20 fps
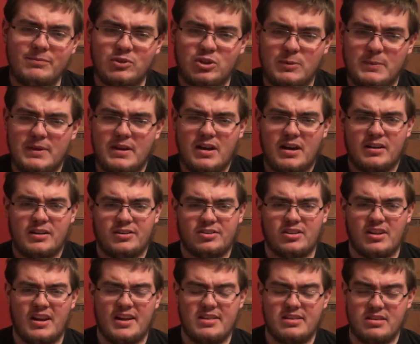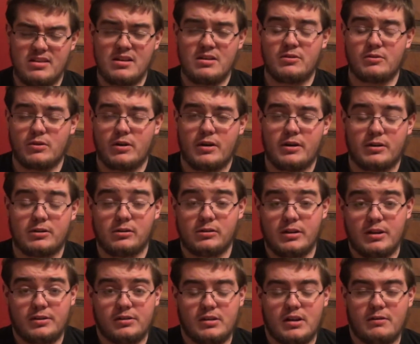to be honest, I think Chronicle
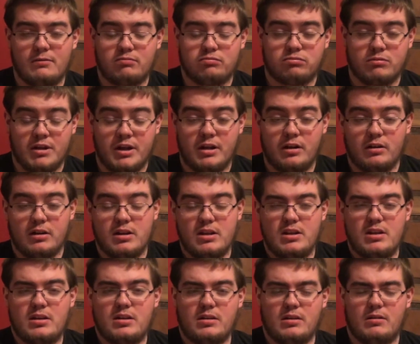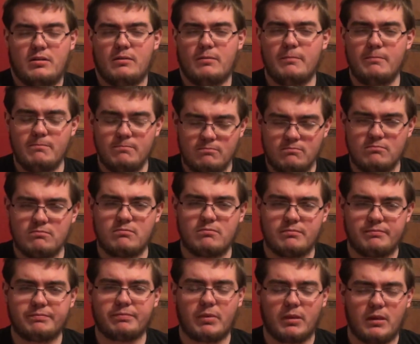is a really,
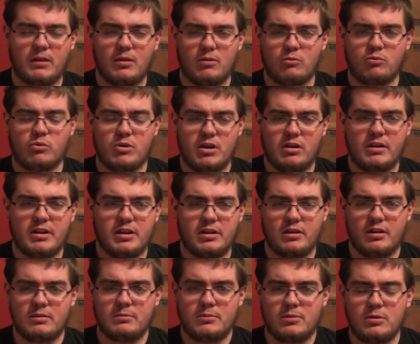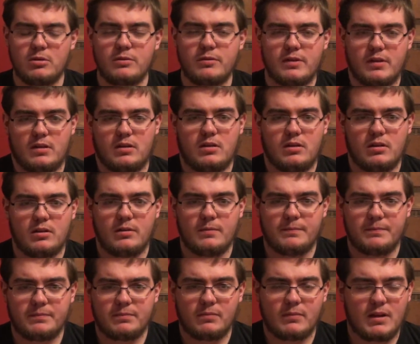really good movie.
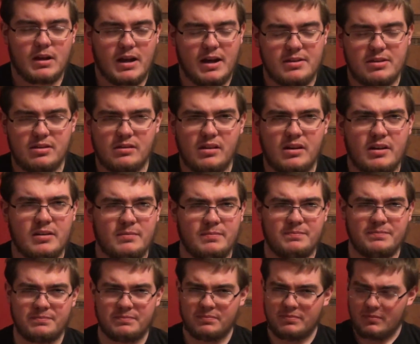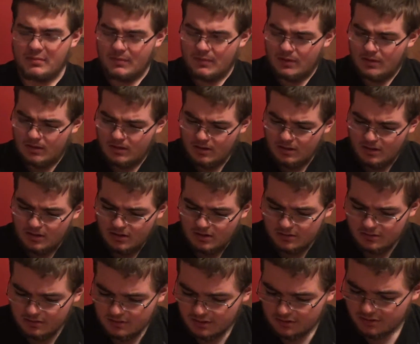I thought
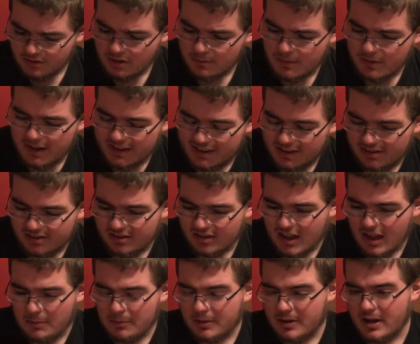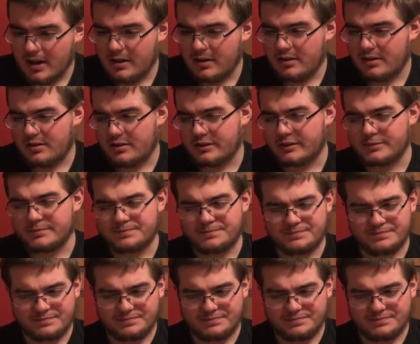it's going to be like the same kind of